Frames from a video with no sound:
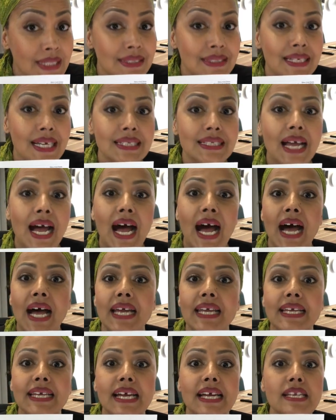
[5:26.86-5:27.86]
that
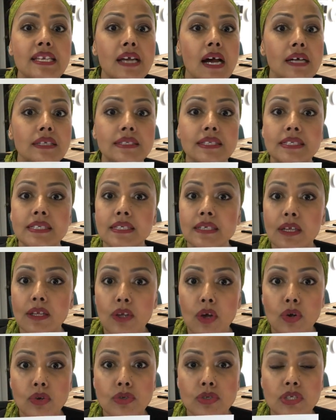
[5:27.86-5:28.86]
I cannot
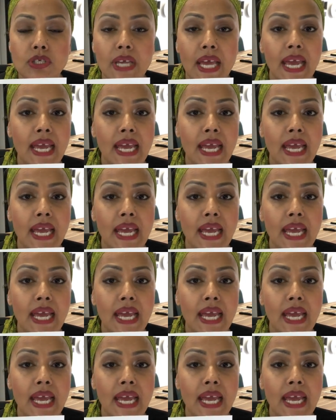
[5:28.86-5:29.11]
disclose